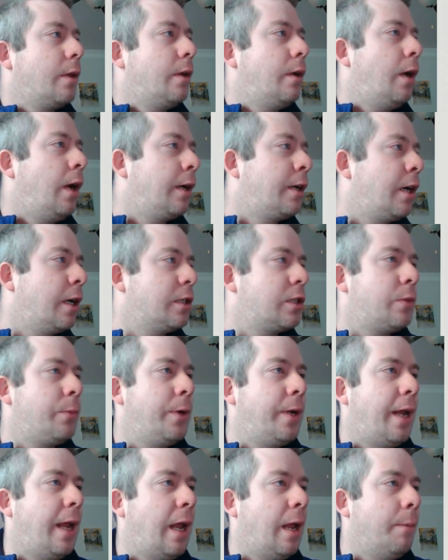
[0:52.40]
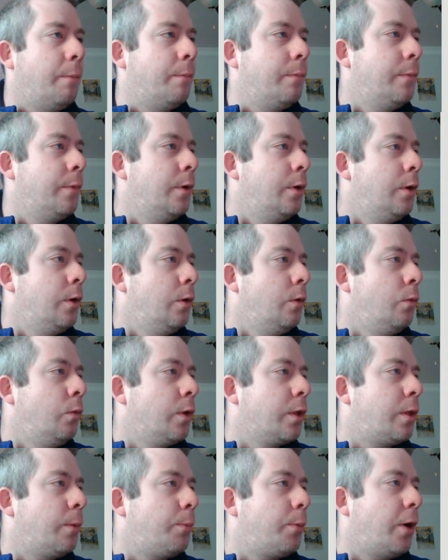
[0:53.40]
a customer name
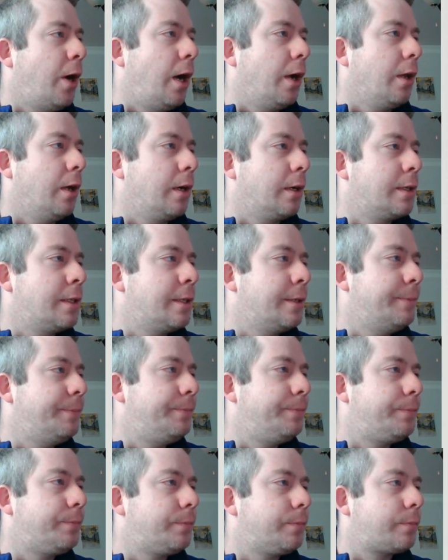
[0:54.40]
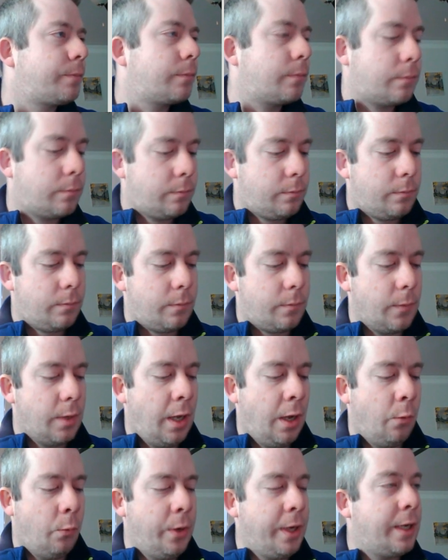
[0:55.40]
with a product,
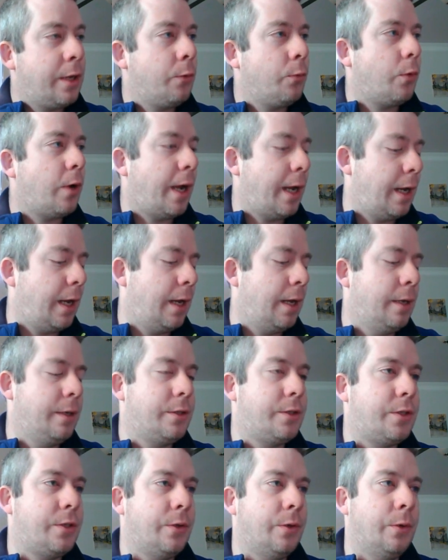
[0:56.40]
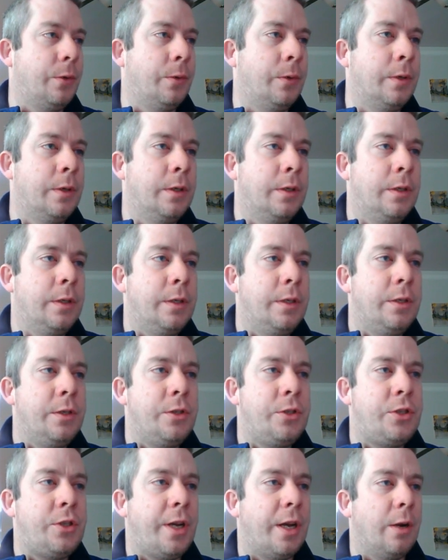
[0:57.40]
and we can write into
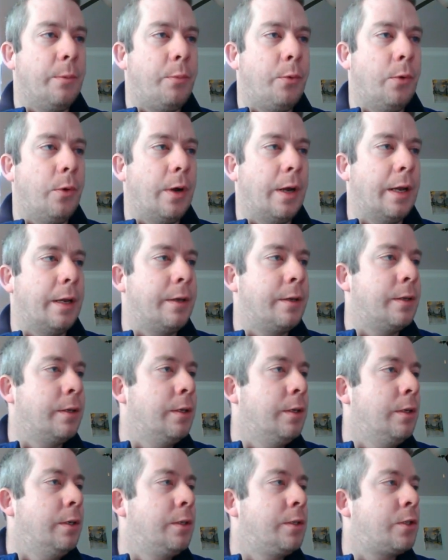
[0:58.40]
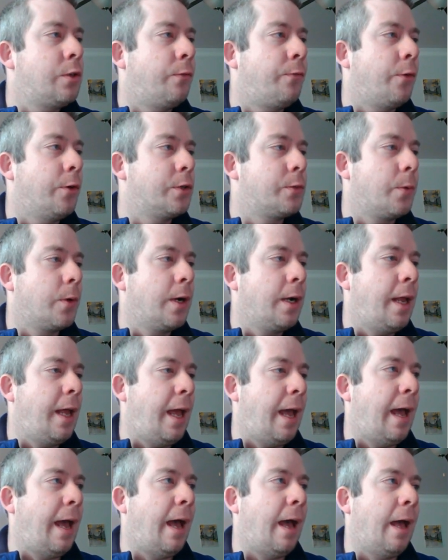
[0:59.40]
SharePoint. So first we're going to
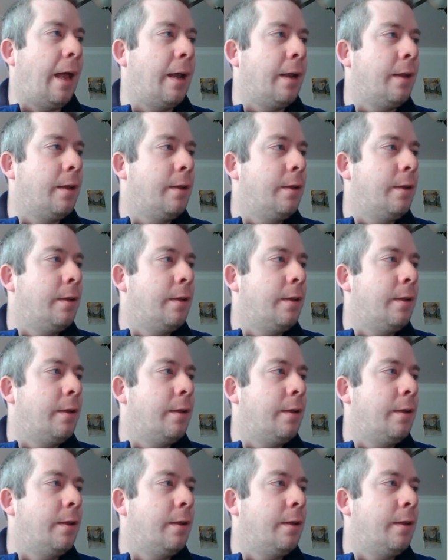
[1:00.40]
add,